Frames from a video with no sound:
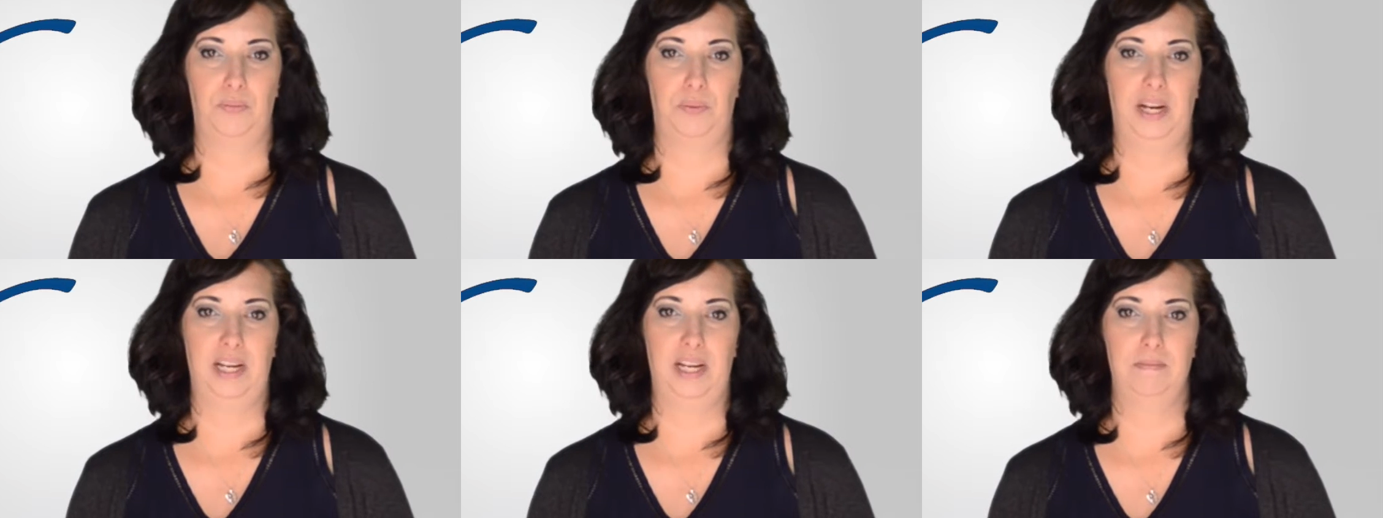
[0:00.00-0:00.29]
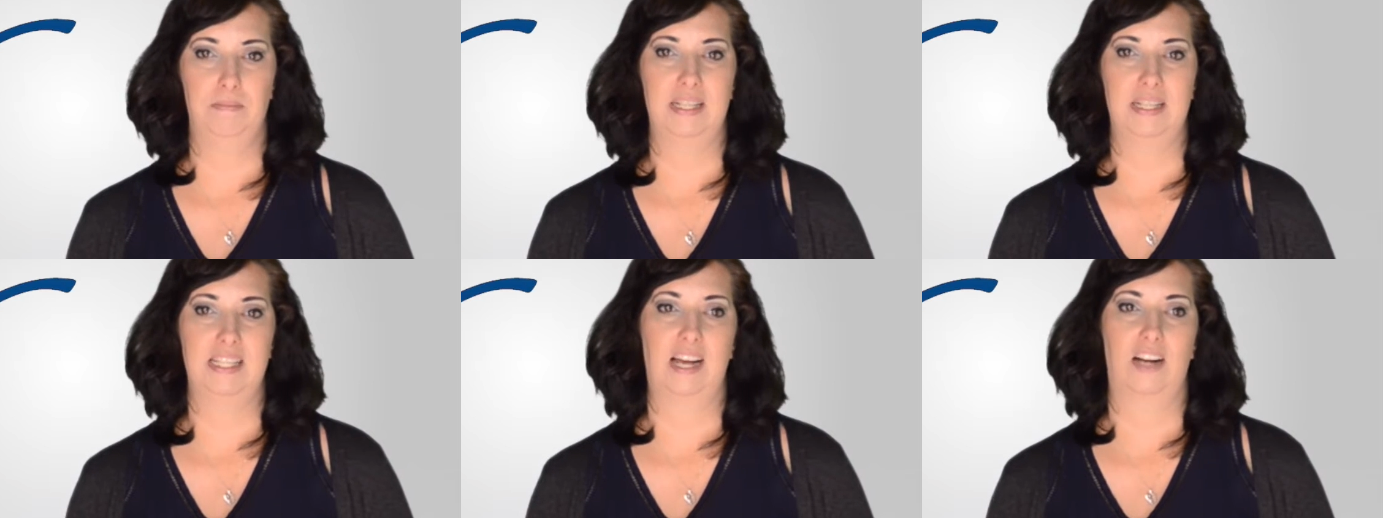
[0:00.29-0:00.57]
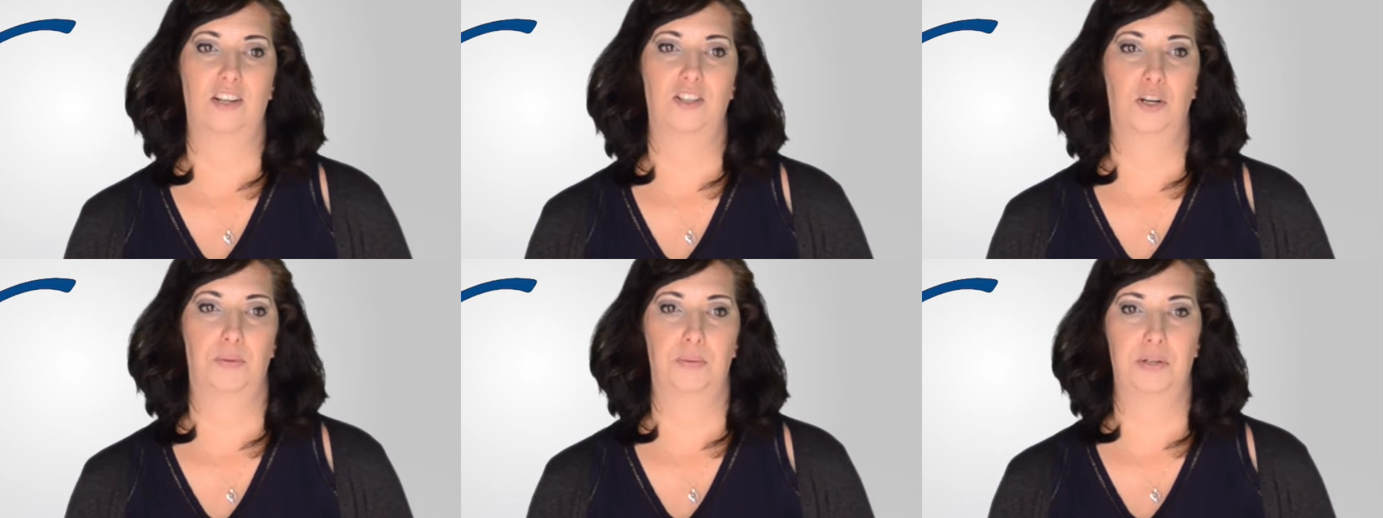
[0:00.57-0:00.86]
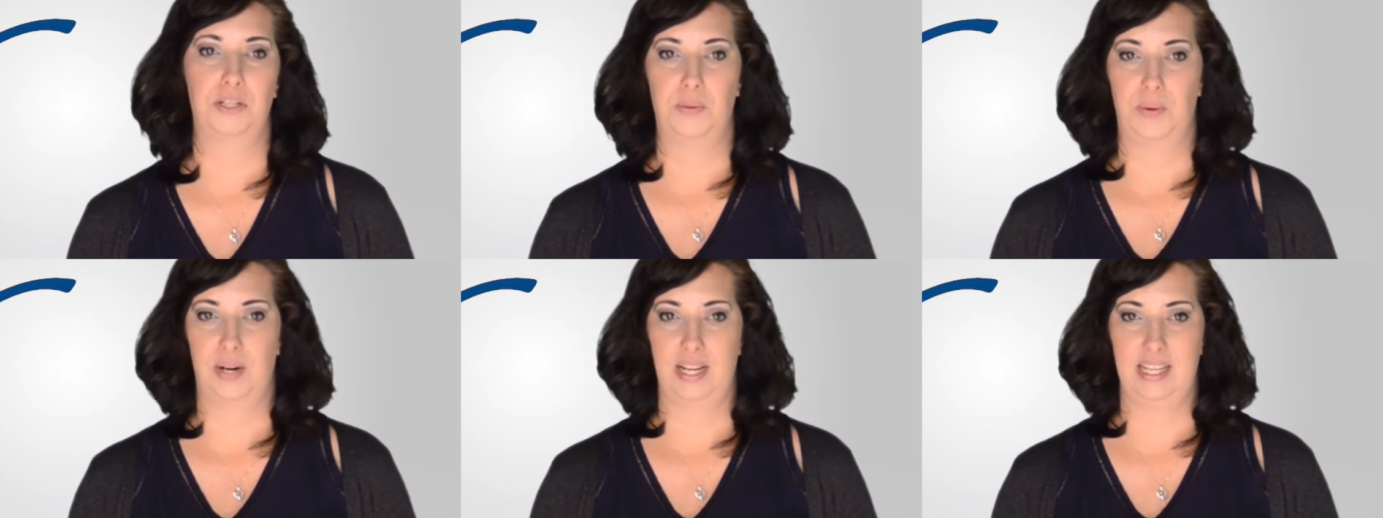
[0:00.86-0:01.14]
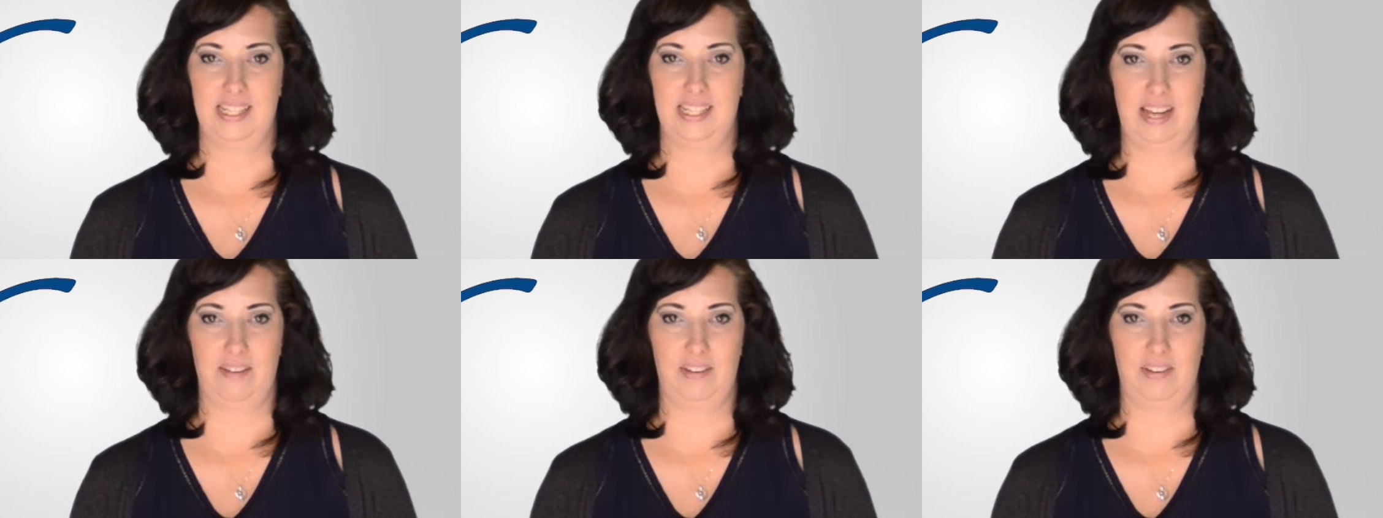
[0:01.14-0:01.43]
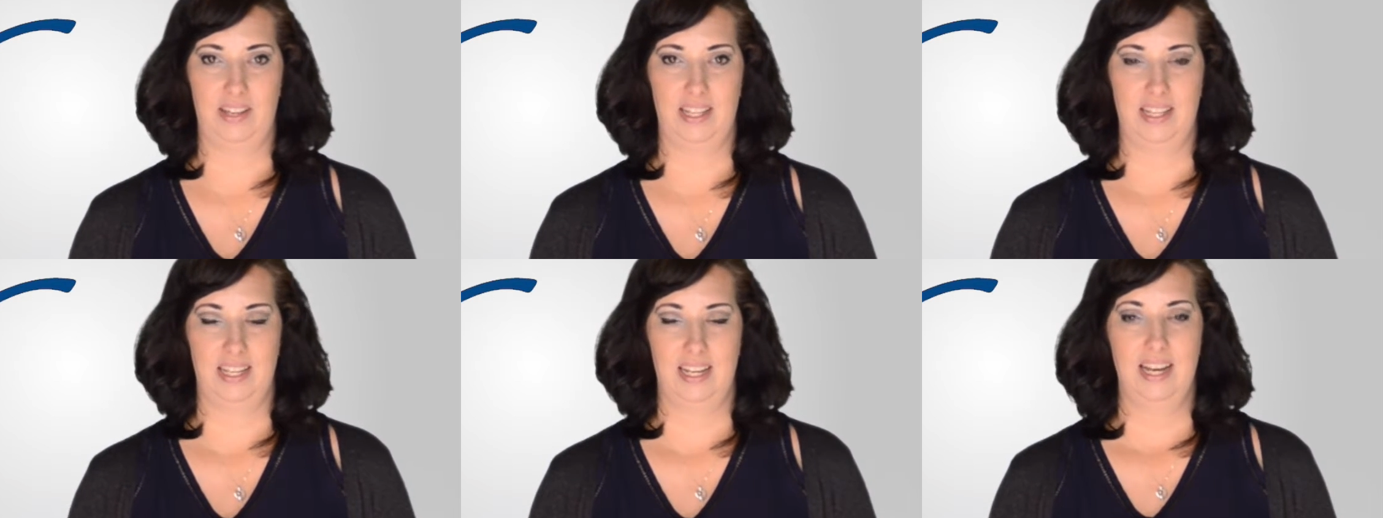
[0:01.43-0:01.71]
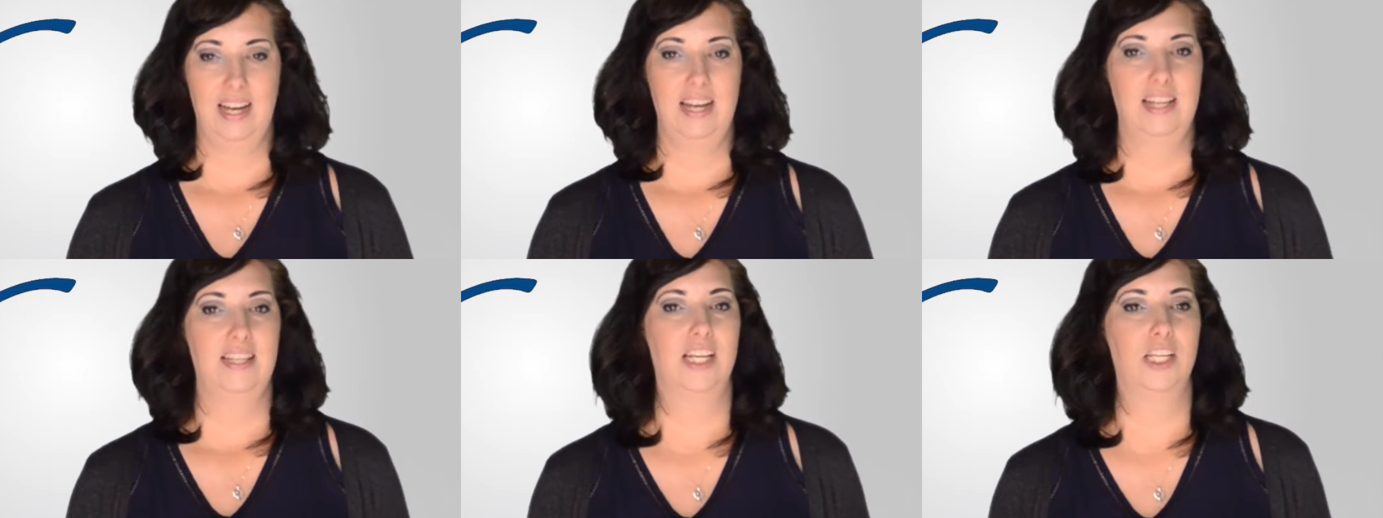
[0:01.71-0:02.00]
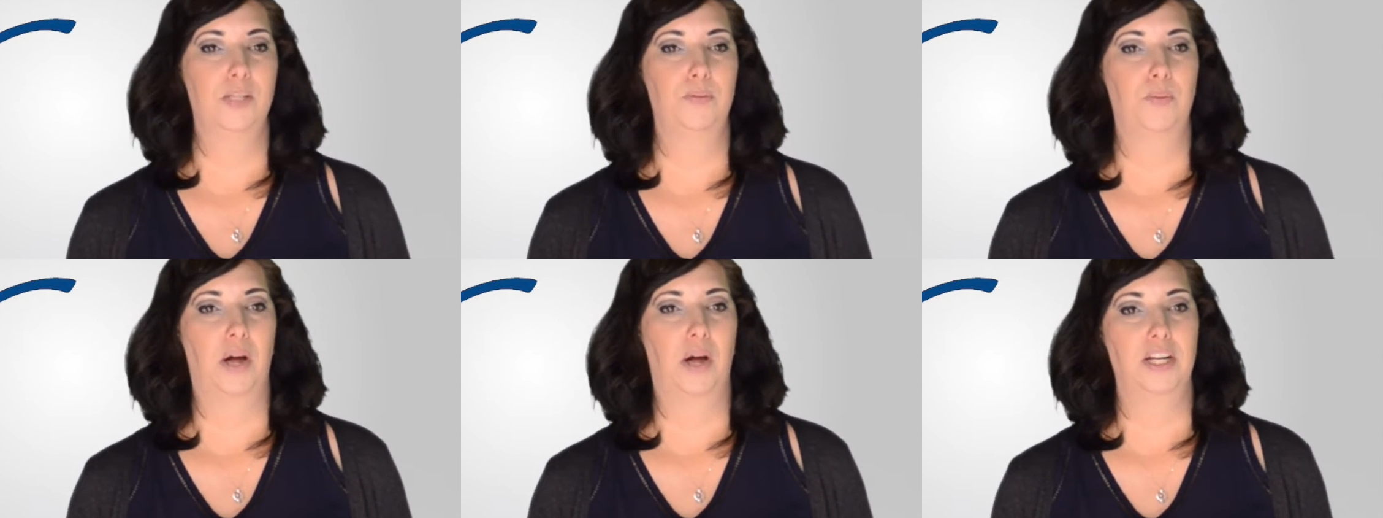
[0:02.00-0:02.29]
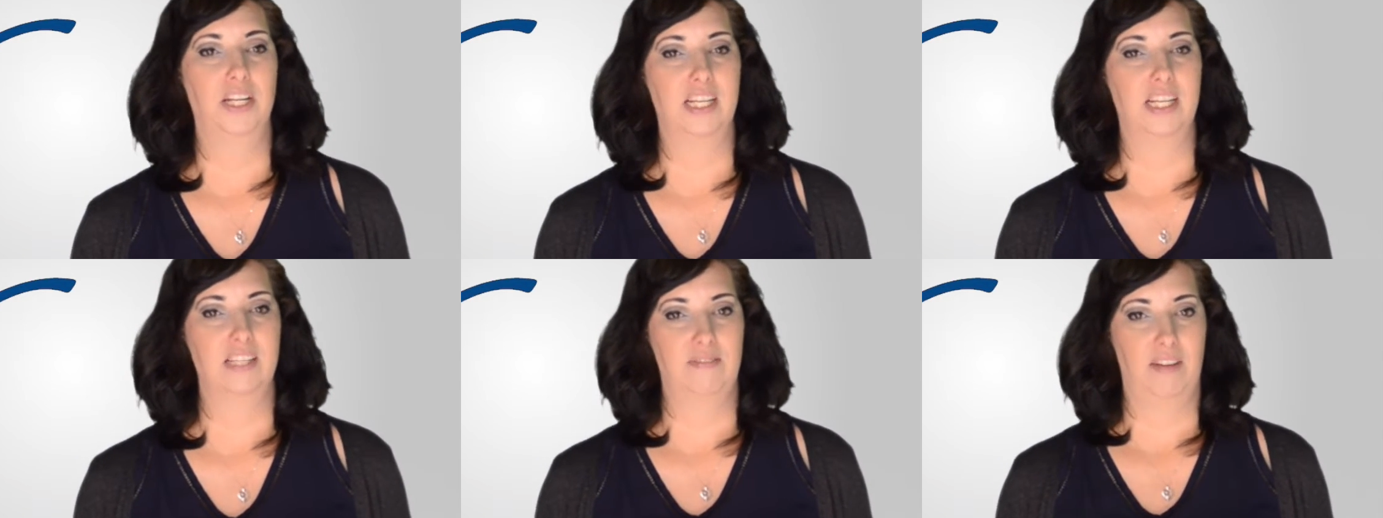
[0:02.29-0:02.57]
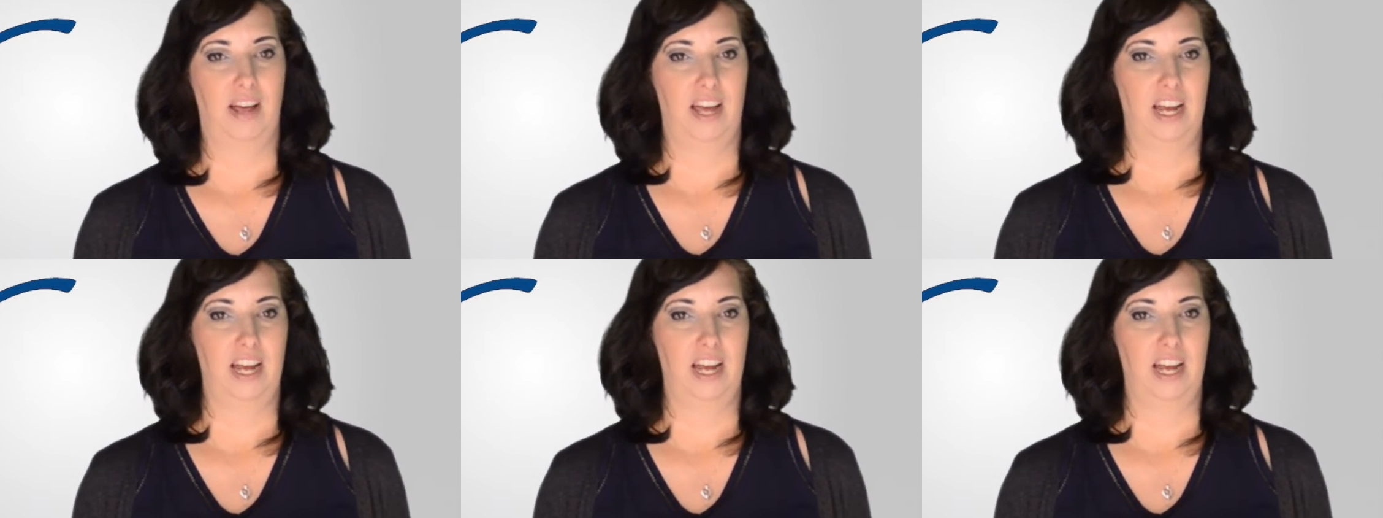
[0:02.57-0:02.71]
Spring bids October 27th. This project is